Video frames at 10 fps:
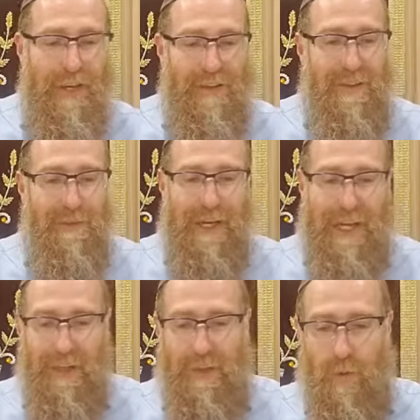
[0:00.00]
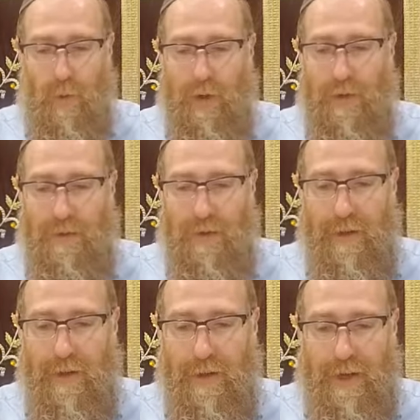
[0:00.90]
and somebody else would
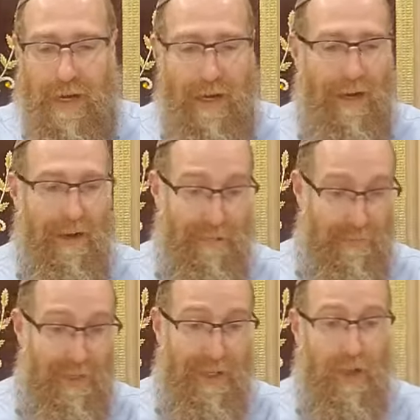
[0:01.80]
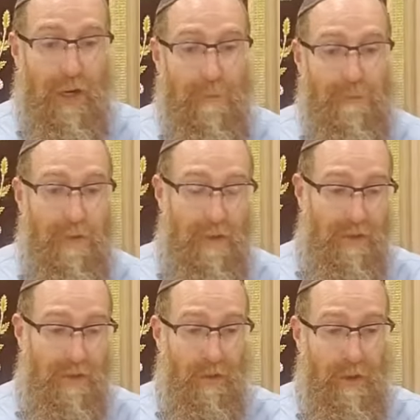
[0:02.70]
finish up the
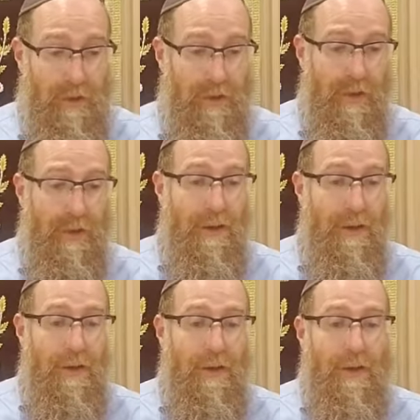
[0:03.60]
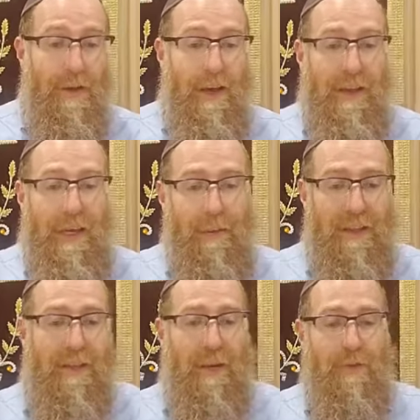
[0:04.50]
slaughter.
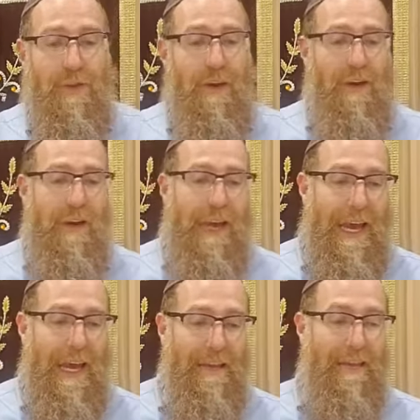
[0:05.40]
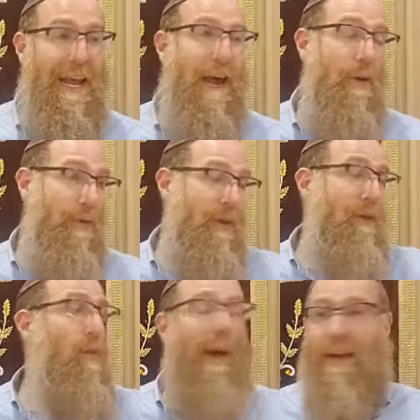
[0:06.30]
And now
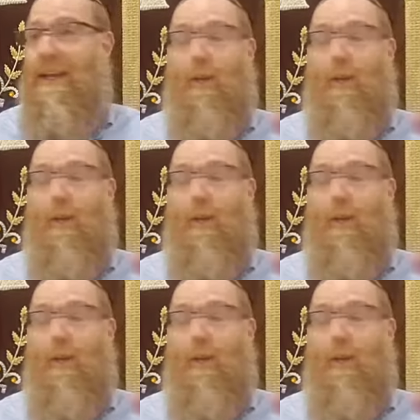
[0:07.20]
why did he